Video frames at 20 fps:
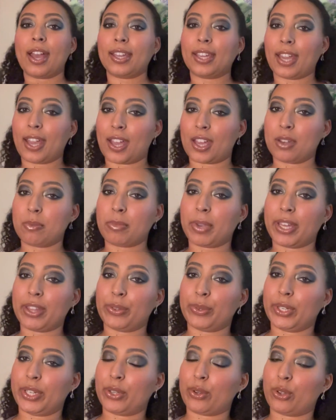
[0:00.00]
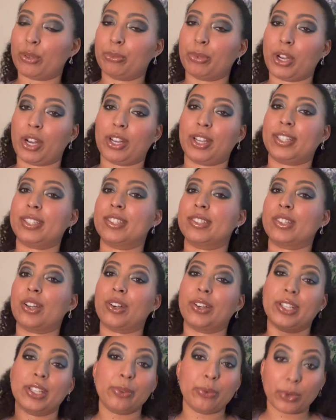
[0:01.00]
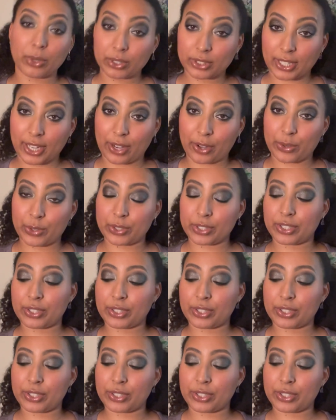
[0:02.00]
Again, my 3-year-old product has already rolled out,